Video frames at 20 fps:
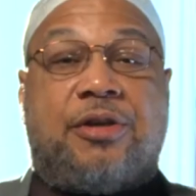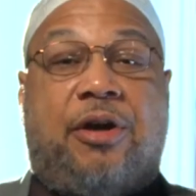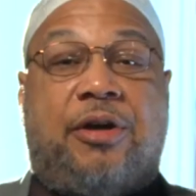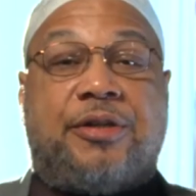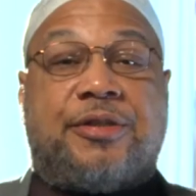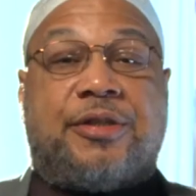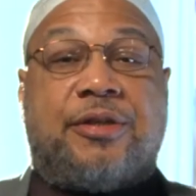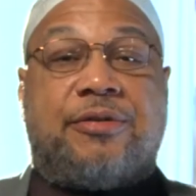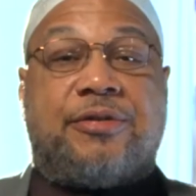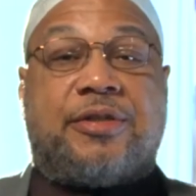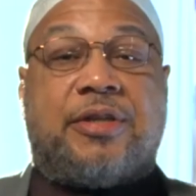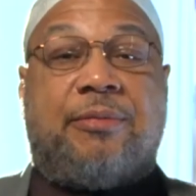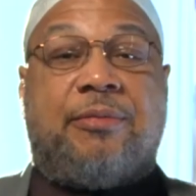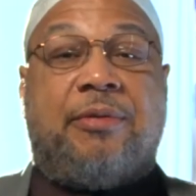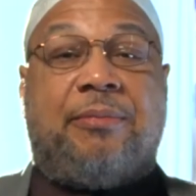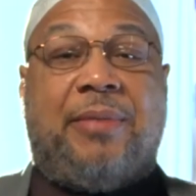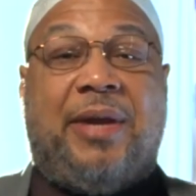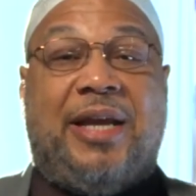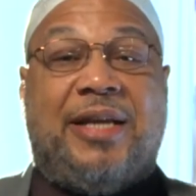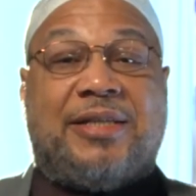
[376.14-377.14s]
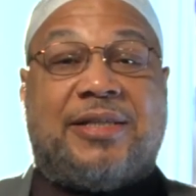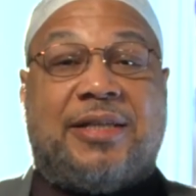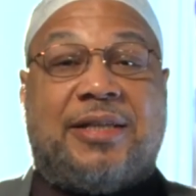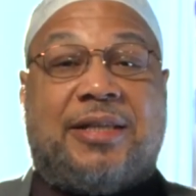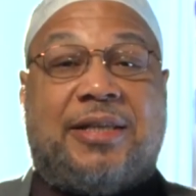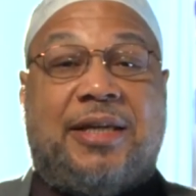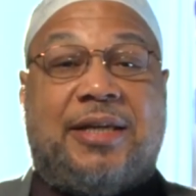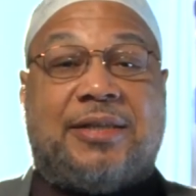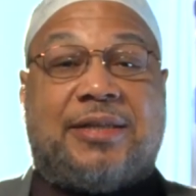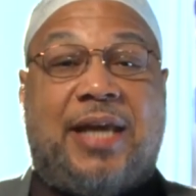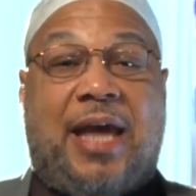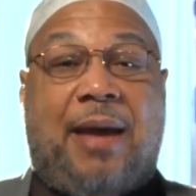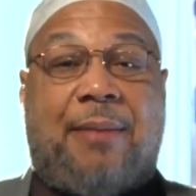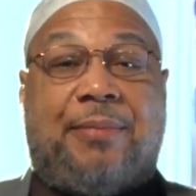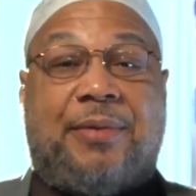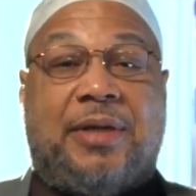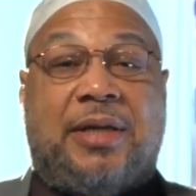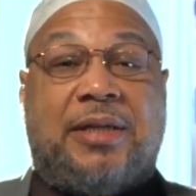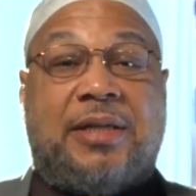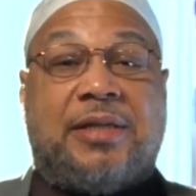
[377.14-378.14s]
also some amazing things
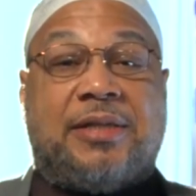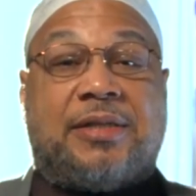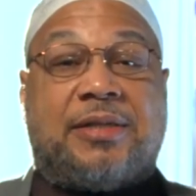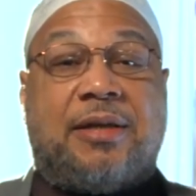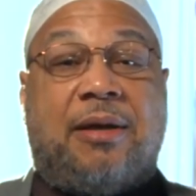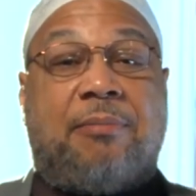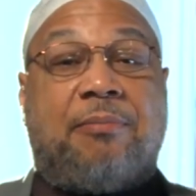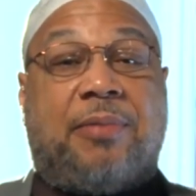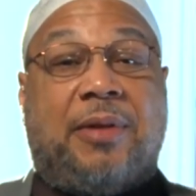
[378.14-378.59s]
happening in some